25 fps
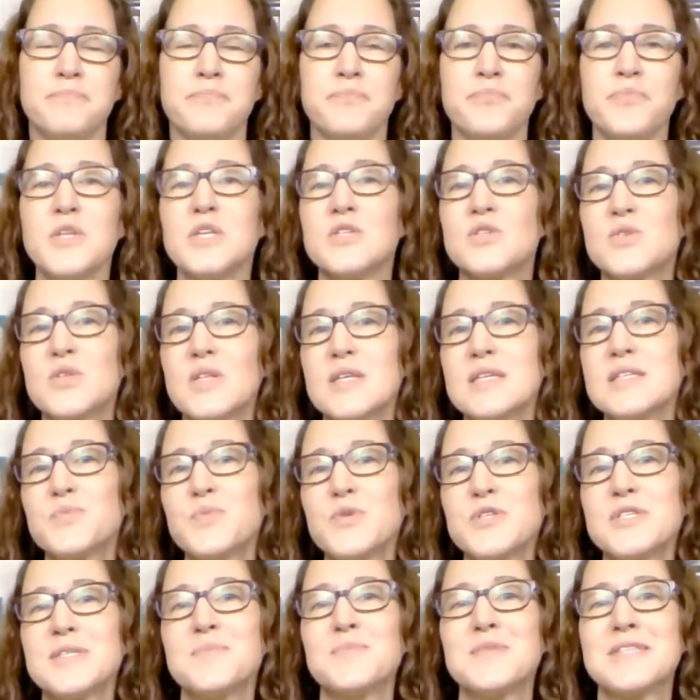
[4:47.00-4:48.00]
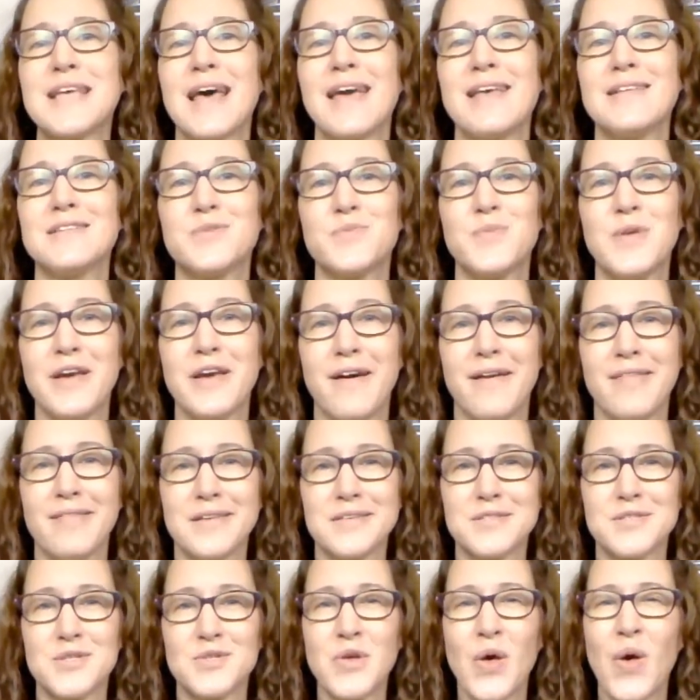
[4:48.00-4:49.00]
So let's put some science behind
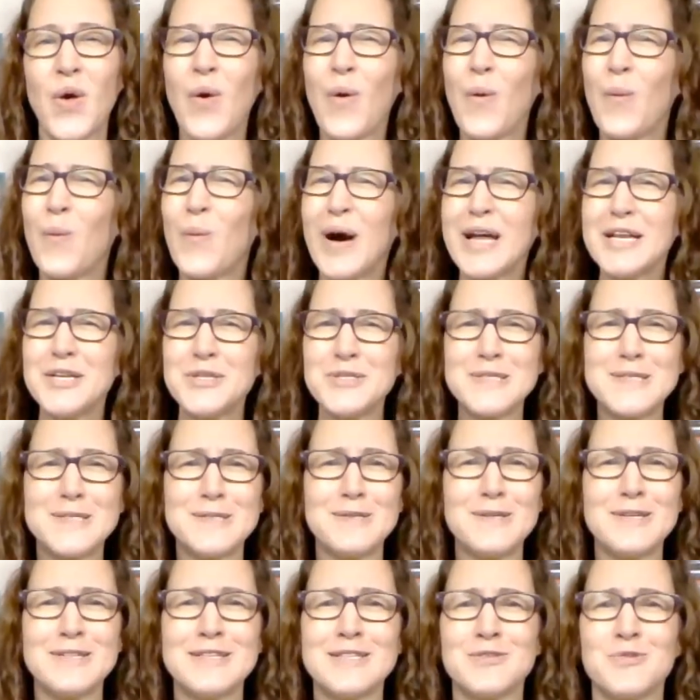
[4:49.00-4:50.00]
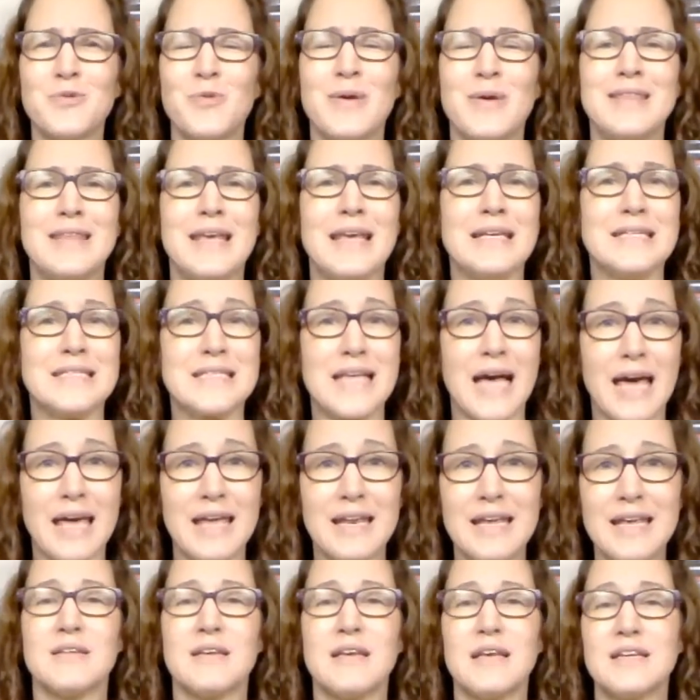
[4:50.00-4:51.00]
this. Why do students with
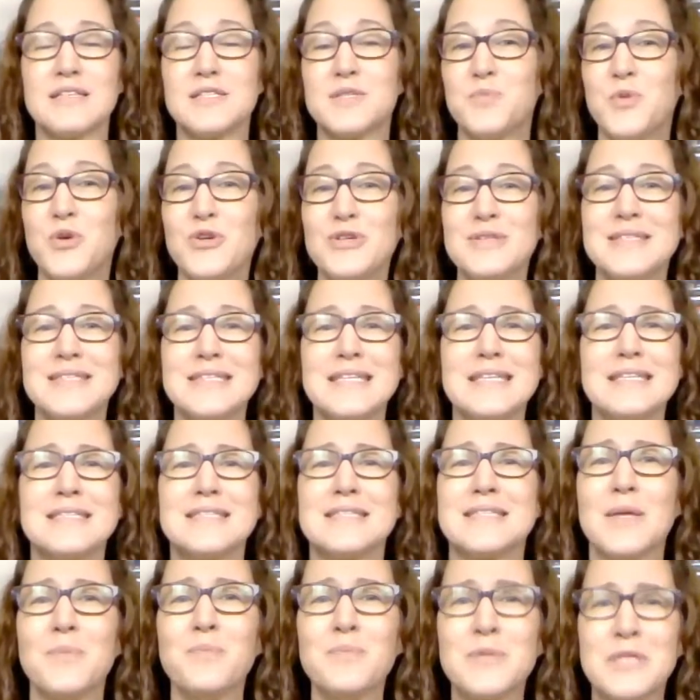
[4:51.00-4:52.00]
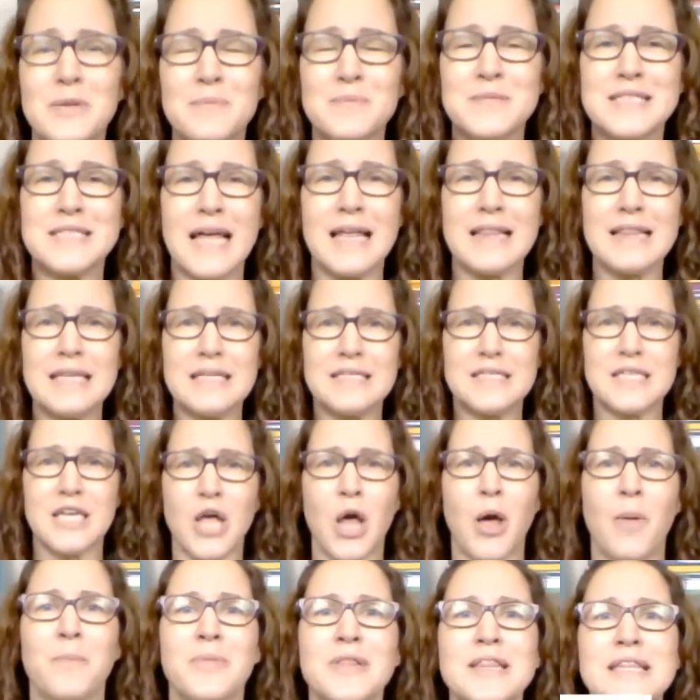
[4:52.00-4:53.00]
anxiety experience these symptoms that lead to
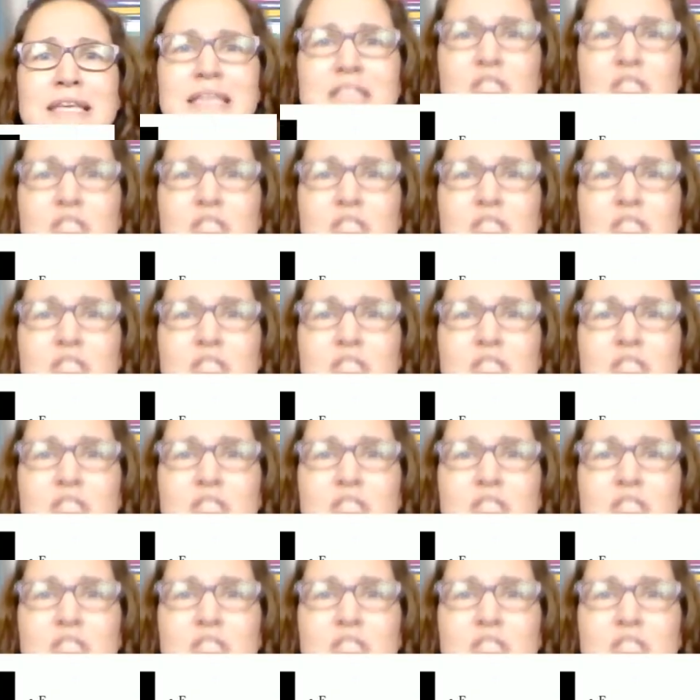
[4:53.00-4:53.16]
complete